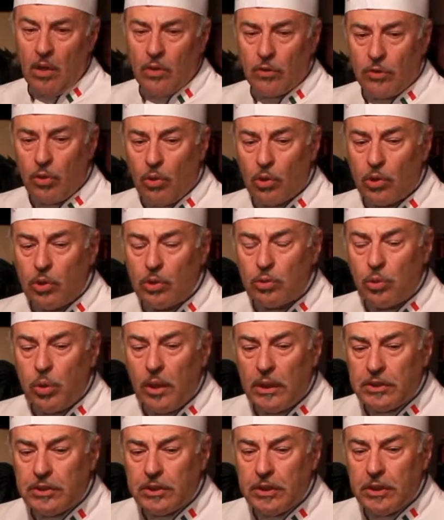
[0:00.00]
So a good
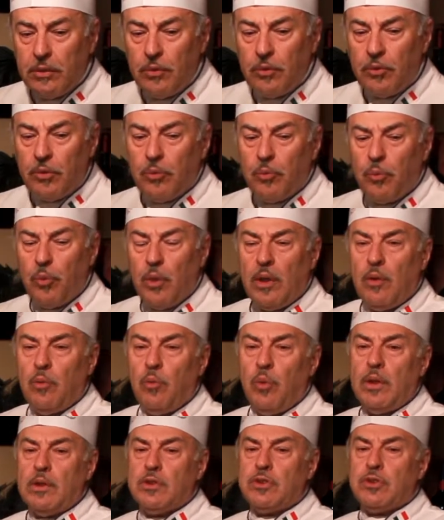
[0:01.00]
question
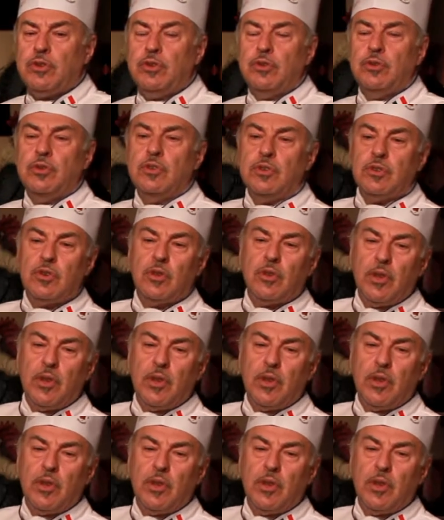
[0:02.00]
when a student